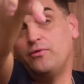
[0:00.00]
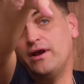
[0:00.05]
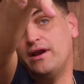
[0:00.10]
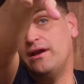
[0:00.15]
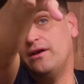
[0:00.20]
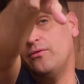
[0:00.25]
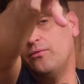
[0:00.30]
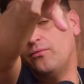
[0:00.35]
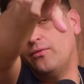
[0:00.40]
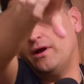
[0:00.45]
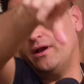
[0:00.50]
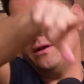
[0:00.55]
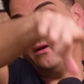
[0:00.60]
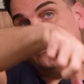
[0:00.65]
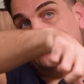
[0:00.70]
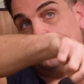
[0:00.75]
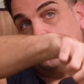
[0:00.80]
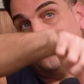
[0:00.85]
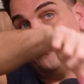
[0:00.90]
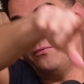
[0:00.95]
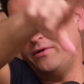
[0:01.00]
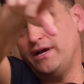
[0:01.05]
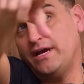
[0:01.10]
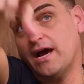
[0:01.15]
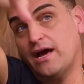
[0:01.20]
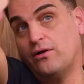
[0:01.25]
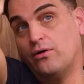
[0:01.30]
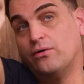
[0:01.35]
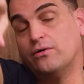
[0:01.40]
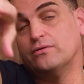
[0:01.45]
when we
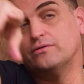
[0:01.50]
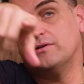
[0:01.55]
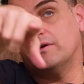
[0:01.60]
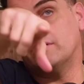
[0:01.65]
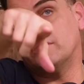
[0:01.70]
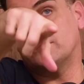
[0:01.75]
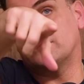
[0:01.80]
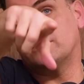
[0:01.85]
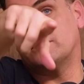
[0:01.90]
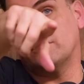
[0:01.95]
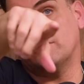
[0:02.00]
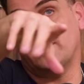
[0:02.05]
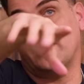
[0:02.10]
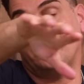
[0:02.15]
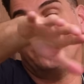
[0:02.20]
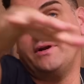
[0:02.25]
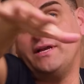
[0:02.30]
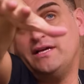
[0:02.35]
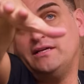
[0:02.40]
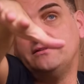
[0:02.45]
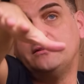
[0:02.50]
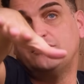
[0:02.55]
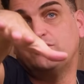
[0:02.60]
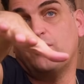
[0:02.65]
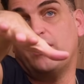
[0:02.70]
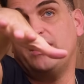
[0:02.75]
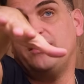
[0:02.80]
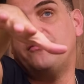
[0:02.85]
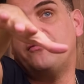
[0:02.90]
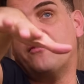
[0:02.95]
got older, so like when he's
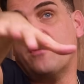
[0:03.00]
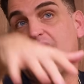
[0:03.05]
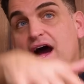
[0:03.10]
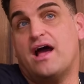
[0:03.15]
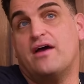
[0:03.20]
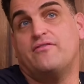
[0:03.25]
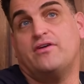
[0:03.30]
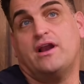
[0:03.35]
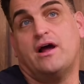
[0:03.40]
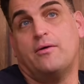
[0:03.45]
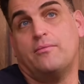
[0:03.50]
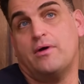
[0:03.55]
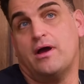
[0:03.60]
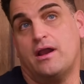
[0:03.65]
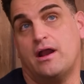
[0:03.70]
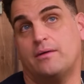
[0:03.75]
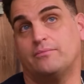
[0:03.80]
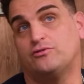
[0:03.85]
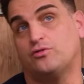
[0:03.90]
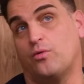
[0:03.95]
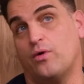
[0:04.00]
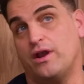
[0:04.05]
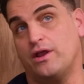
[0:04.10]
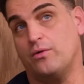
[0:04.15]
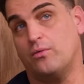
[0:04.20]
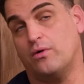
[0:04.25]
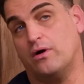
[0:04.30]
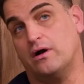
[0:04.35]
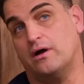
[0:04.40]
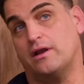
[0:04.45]
25 and I'm
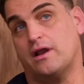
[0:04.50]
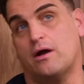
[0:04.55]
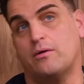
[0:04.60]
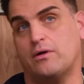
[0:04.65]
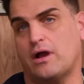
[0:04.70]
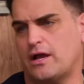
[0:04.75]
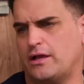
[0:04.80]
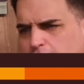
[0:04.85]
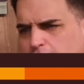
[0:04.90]
21, I